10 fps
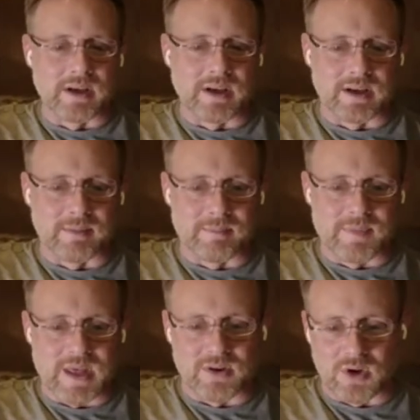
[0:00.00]

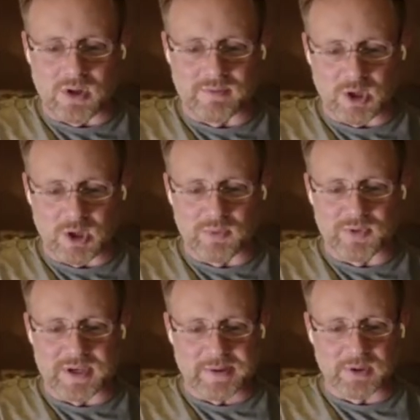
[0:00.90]
that are all available
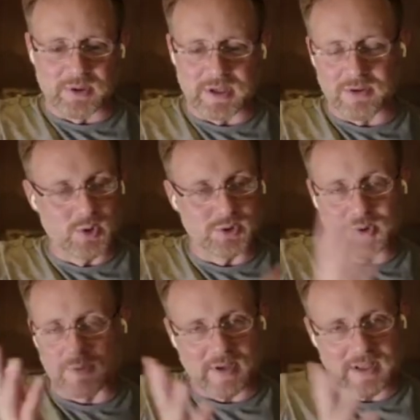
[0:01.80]
for download here. And of course,
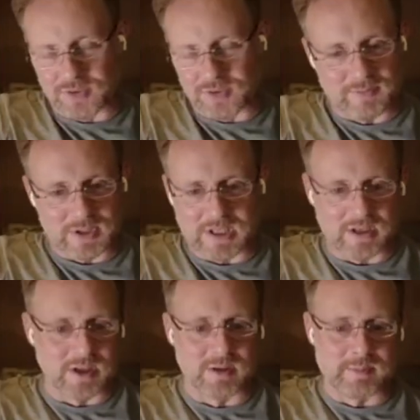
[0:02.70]
you can find this stuff on
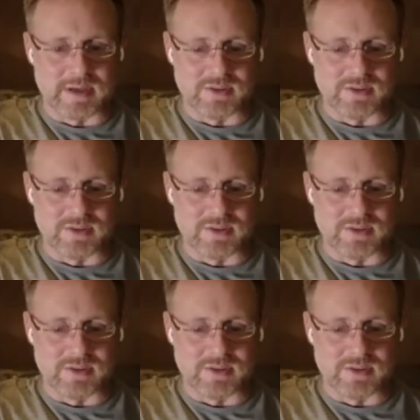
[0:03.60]
GitHub. I mean,